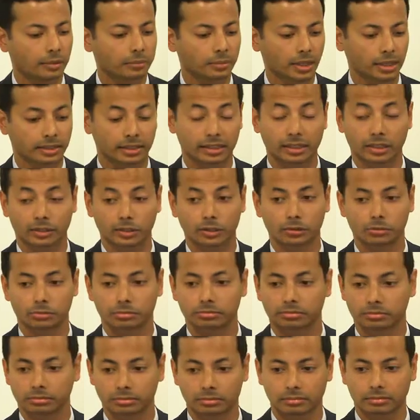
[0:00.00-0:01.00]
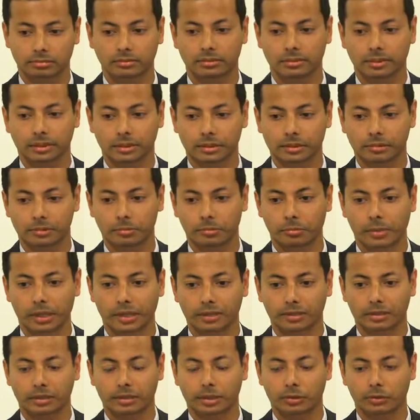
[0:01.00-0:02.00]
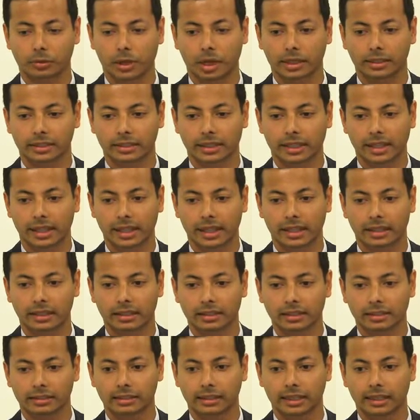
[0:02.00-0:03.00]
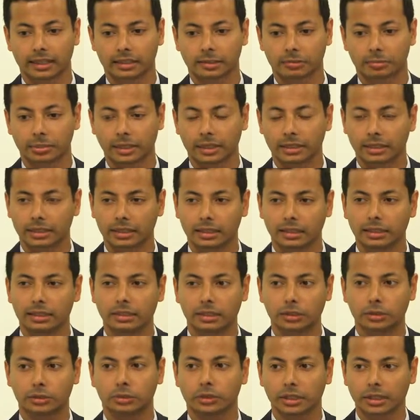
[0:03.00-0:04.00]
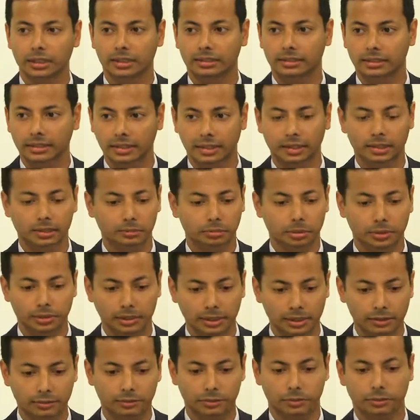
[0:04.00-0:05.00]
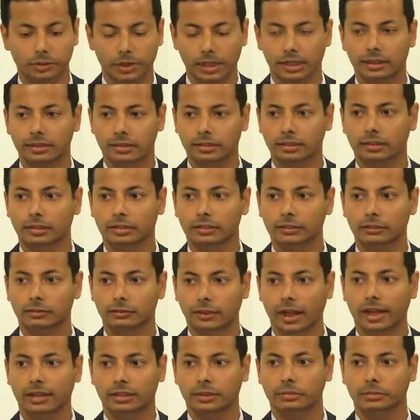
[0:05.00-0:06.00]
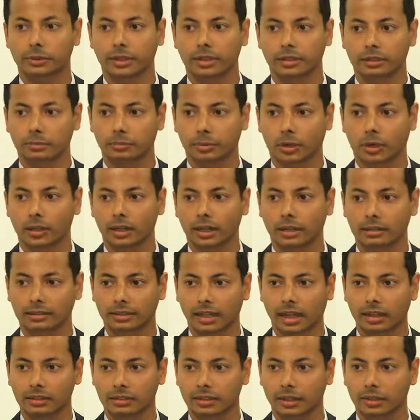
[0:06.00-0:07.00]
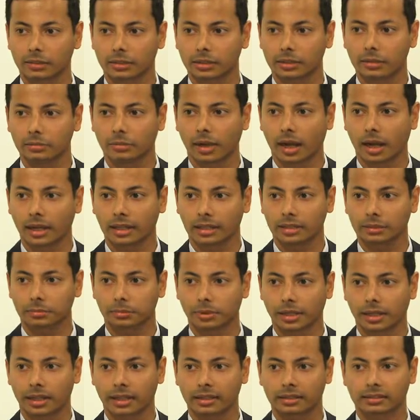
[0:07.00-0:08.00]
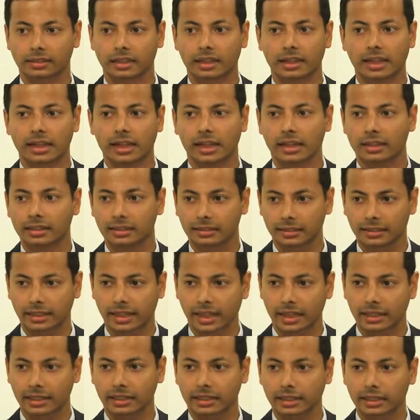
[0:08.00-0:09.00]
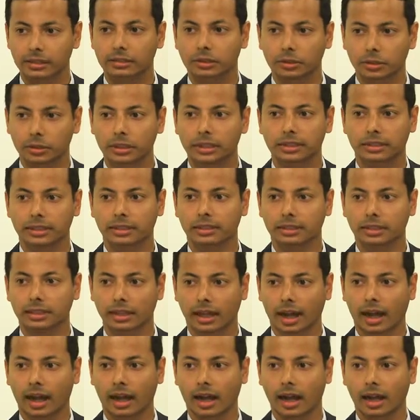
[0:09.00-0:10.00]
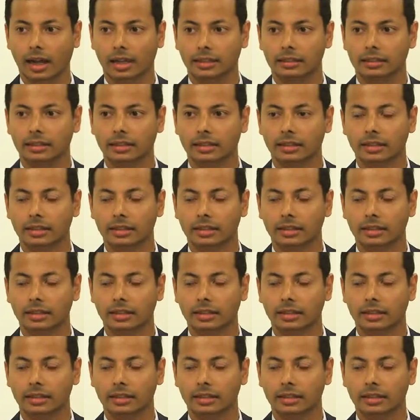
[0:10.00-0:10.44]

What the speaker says: I think you mentioned it right there. There's been an increasing proliferation of factor-based products out there in the marketplace, and it's getting increasingly hard